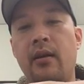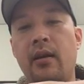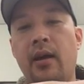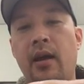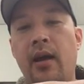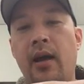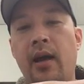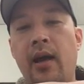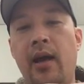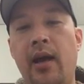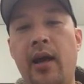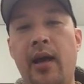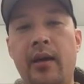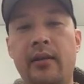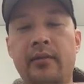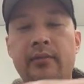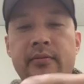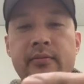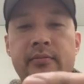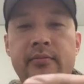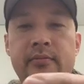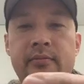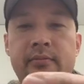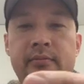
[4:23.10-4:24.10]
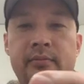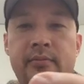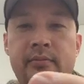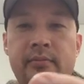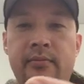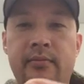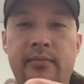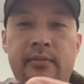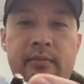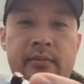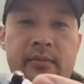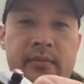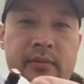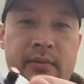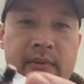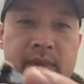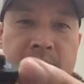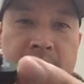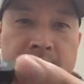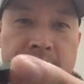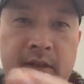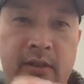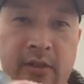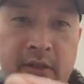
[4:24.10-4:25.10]
Ah,
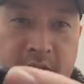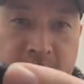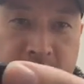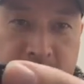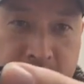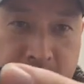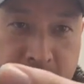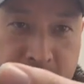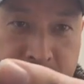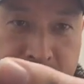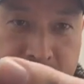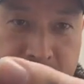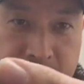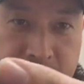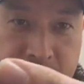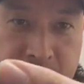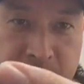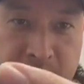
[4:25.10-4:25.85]
that looks good.